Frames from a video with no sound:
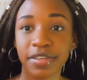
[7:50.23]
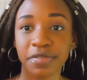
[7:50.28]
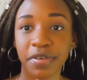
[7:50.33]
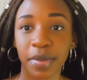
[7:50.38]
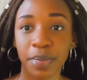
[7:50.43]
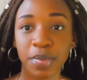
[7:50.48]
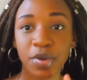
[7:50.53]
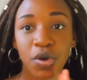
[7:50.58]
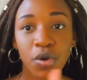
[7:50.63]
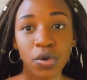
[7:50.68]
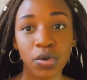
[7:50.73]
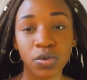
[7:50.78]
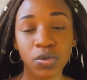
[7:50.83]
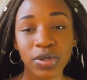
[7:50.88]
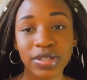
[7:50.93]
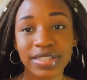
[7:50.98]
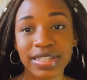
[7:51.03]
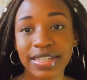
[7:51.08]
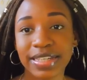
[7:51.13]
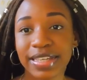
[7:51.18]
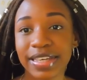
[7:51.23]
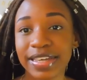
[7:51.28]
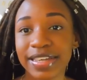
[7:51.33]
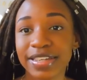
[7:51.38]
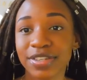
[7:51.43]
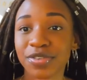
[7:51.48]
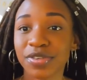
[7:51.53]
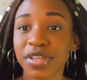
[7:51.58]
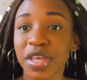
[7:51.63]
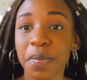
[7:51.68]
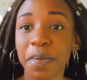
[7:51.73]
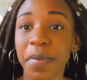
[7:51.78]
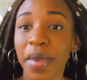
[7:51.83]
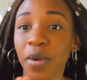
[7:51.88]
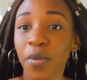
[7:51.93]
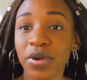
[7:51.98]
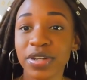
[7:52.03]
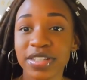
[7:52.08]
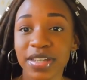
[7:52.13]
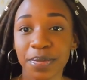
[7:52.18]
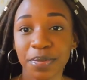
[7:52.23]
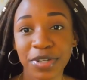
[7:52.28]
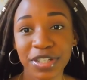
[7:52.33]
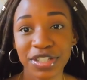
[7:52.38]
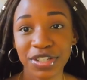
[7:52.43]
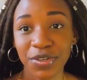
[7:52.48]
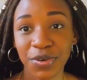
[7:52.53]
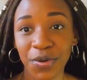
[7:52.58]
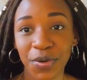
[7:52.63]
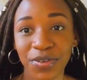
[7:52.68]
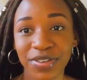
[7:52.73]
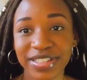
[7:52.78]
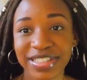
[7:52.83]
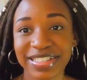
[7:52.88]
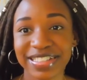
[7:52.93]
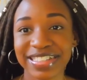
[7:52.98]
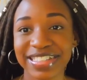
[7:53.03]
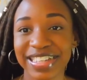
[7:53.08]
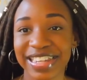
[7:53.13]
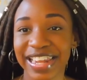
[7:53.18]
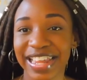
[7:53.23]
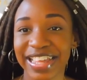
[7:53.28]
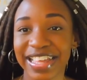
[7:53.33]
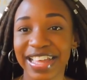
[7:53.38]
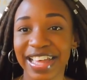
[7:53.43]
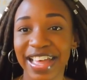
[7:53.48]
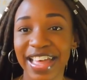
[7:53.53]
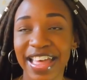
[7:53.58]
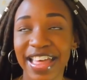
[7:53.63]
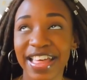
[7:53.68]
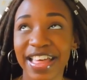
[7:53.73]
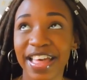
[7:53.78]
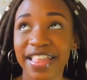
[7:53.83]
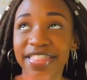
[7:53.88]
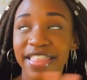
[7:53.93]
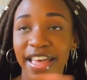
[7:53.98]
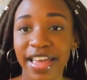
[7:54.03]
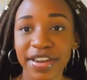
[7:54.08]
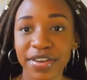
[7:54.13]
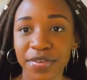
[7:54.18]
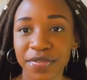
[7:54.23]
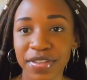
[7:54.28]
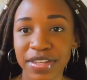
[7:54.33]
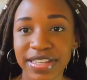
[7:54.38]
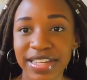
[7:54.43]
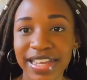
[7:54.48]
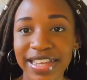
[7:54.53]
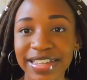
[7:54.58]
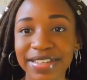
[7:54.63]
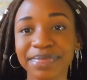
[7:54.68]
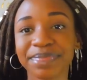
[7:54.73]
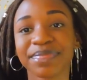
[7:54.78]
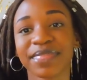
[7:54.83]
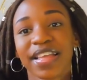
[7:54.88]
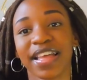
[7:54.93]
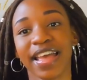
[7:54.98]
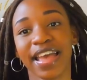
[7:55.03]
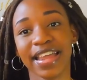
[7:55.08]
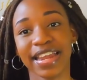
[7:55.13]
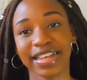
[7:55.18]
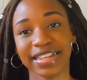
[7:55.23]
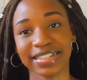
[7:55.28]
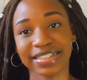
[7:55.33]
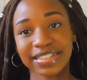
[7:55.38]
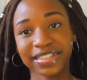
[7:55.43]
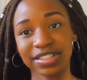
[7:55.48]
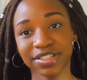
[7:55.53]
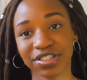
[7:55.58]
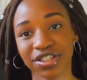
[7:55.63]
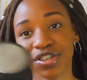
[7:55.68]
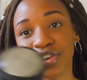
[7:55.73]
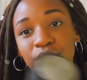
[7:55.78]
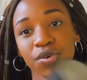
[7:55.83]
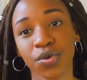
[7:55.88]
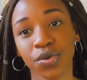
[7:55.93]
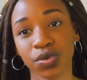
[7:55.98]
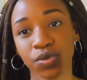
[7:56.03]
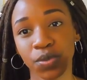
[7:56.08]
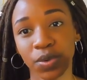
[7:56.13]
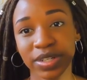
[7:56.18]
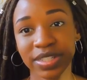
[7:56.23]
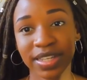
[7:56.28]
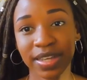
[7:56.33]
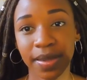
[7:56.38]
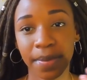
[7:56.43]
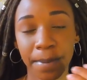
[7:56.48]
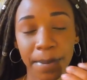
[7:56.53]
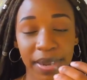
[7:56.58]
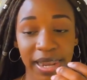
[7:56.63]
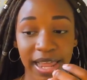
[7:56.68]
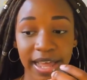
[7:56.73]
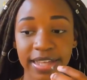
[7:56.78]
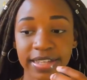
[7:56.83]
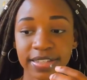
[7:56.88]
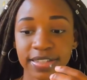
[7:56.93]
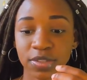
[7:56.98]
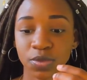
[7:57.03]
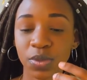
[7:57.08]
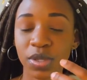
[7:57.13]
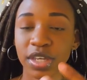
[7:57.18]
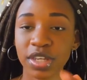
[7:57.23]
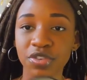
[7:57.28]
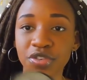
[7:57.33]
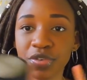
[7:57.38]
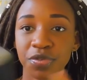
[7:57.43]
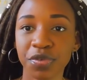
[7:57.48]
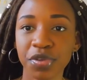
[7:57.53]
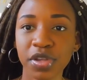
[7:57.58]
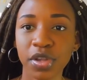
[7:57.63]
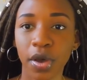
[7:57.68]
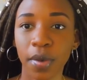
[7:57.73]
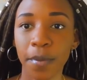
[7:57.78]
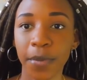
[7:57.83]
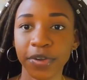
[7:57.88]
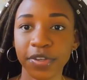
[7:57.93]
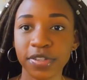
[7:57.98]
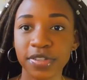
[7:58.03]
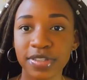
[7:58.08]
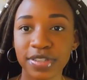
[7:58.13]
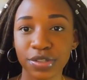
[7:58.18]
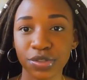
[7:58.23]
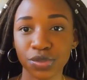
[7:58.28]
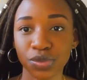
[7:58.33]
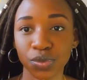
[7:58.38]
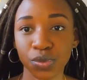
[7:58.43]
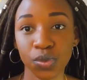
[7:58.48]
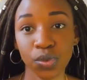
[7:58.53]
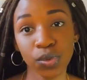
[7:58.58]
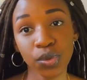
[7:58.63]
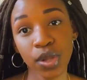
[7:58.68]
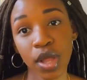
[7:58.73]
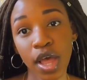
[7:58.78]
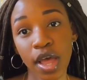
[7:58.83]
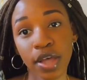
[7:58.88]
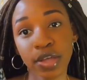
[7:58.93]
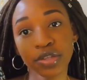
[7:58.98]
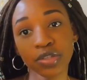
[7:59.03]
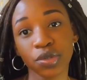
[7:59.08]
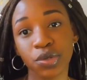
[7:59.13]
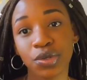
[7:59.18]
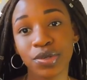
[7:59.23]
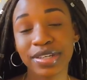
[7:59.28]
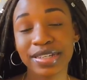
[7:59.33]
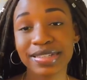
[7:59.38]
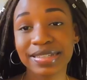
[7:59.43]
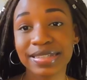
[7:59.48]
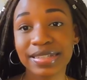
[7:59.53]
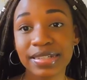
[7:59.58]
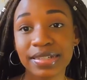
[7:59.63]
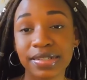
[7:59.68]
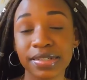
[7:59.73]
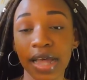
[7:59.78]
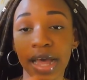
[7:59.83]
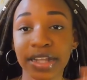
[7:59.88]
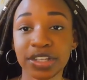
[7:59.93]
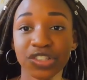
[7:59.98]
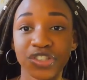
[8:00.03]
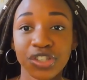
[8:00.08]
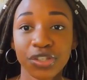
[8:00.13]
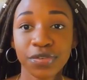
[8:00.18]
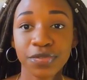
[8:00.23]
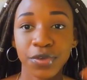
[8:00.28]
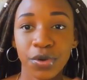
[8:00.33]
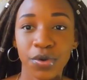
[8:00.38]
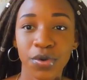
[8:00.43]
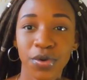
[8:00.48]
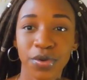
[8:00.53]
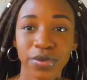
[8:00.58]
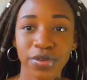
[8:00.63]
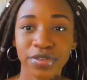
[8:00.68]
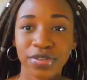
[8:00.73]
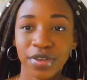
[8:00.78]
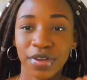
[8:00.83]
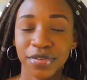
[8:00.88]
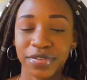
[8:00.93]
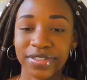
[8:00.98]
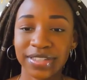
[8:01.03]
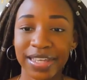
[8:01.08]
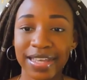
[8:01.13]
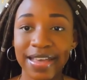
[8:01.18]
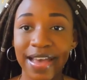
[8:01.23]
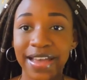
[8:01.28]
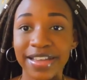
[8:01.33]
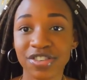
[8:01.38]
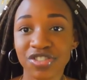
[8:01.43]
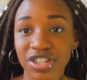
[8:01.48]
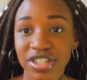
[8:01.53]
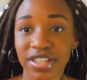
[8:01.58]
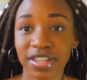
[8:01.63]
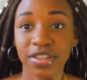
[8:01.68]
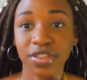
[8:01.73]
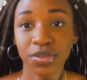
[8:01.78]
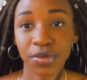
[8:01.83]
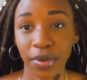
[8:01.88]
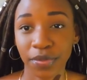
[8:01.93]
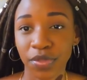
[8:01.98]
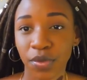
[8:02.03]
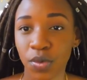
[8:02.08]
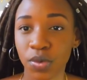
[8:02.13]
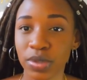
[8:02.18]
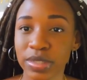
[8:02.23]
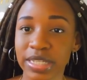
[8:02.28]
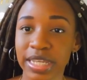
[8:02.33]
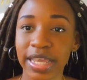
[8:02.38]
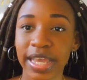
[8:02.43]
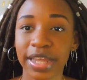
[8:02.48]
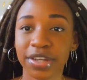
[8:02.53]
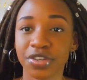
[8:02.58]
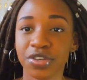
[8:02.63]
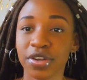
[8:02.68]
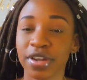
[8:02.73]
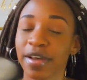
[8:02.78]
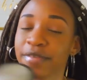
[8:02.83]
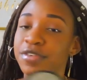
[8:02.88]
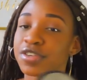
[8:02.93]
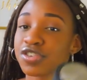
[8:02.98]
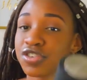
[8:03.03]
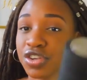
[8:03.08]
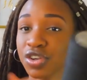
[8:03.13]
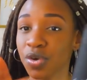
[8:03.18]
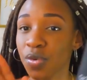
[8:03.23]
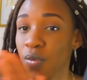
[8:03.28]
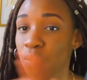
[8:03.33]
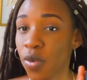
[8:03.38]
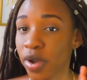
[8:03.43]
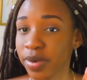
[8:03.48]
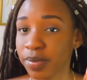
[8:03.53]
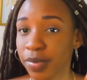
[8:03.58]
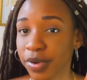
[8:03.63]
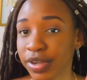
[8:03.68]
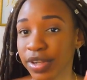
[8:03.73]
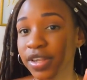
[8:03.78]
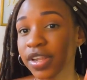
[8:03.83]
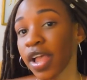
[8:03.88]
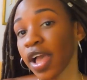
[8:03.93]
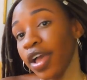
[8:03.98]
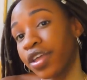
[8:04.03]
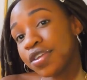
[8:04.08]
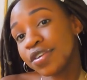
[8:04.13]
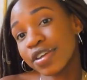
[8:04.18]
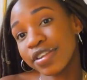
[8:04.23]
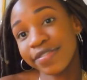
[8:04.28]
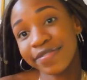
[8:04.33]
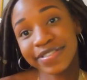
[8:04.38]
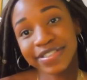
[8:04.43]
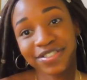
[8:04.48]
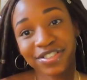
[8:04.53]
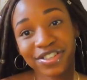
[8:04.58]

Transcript: if I put cold water here, it will keep my water pretty cold until like the end of the day, and I can still drink cold water. Plus, we can refill our bottles in school, so you can still achieve your goals of staying hydrated throughout the whole day, and you don't have to drink one bottle. You can even